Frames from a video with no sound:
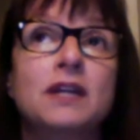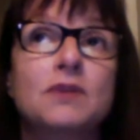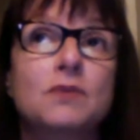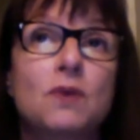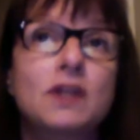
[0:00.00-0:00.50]

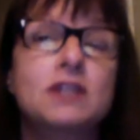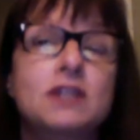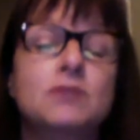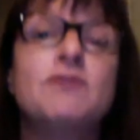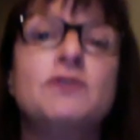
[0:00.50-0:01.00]
and what does a
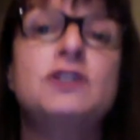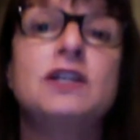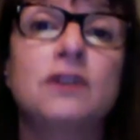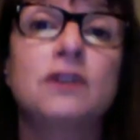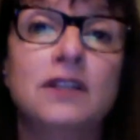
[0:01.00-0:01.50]

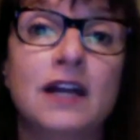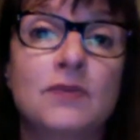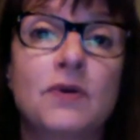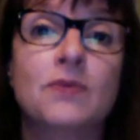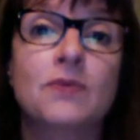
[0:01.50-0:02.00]
refugee look
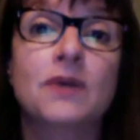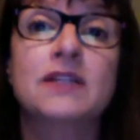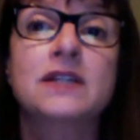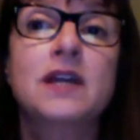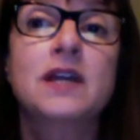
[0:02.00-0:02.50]
like? What
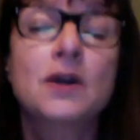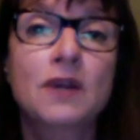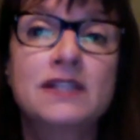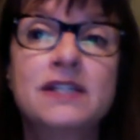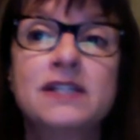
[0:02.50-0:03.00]
is
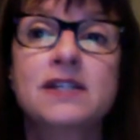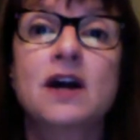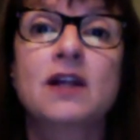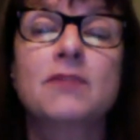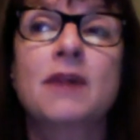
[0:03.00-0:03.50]
this
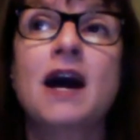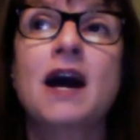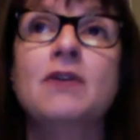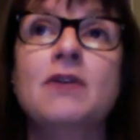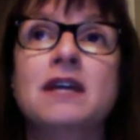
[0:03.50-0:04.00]
all
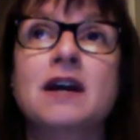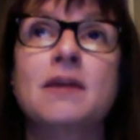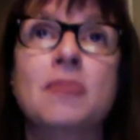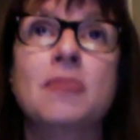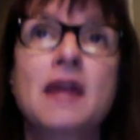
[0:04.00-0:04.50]
about?
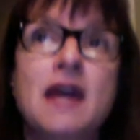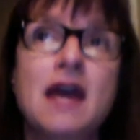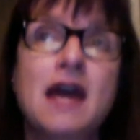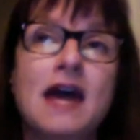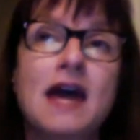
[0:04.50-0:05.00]

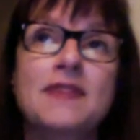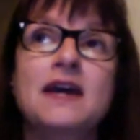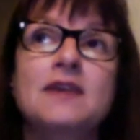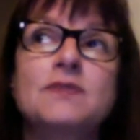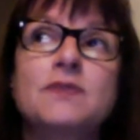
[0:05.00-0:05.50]
And
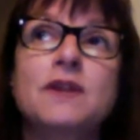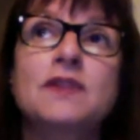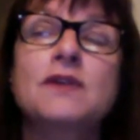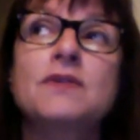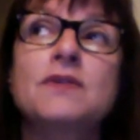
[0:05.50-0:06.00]
then
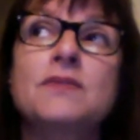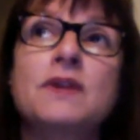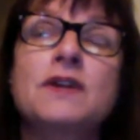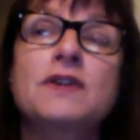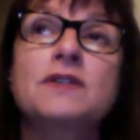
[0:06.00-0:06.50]
when
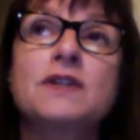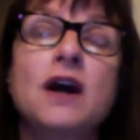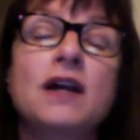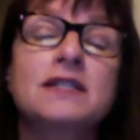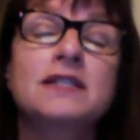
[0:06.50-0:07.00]
they're
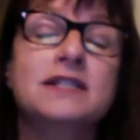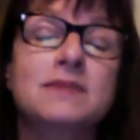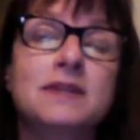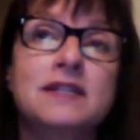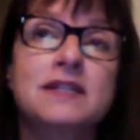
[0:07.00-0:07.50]
talking to
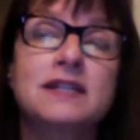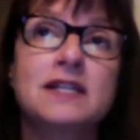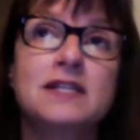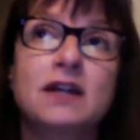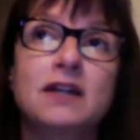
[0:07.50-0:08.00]
some of these
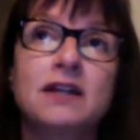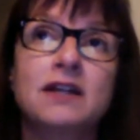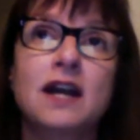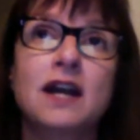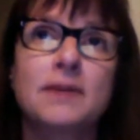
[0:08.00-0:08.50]
kids
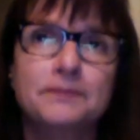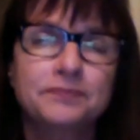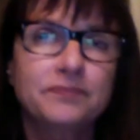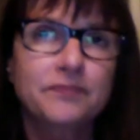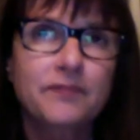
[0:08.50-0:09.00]
online,
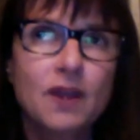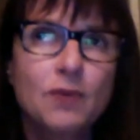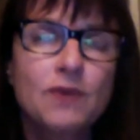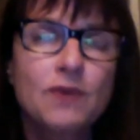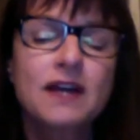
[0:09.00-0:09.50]

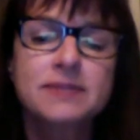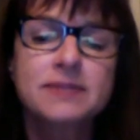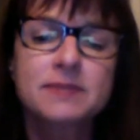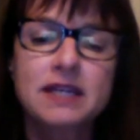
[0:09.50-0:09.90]
we've got some